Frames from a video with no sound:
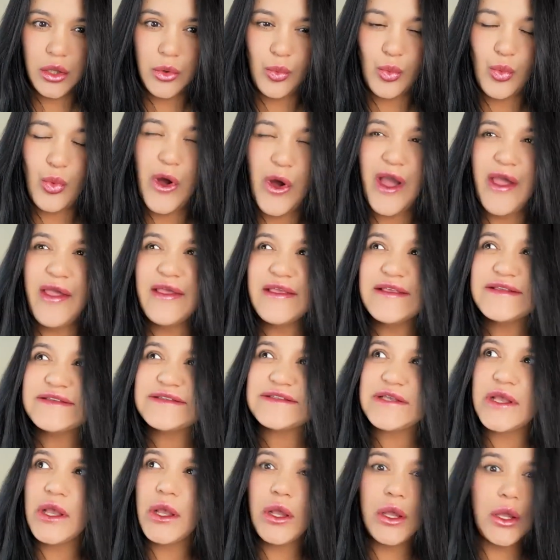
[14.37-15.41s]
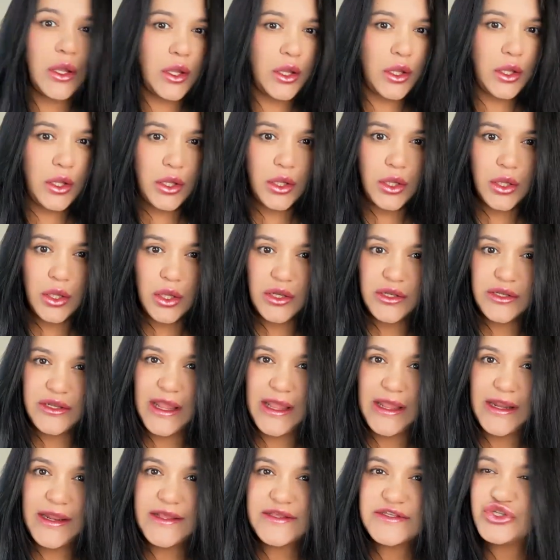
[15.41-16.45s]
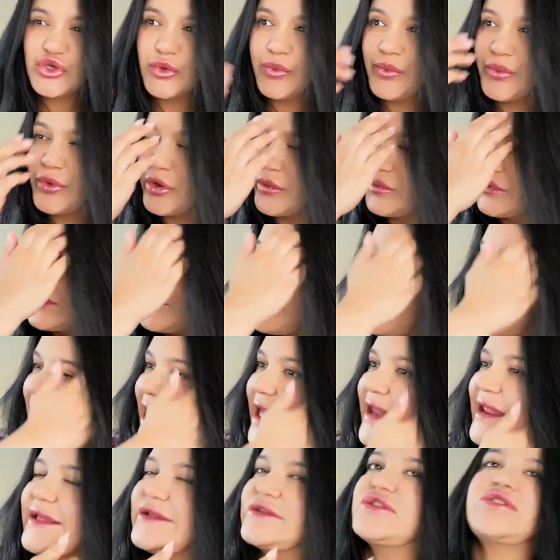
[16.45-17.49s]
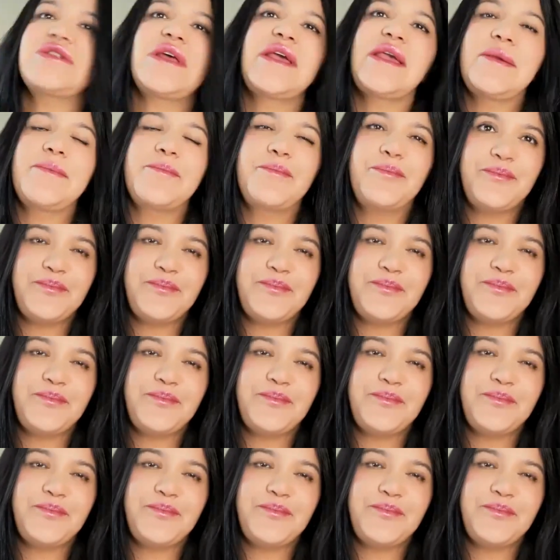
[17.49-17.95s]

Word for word: Why is dating so problematic today?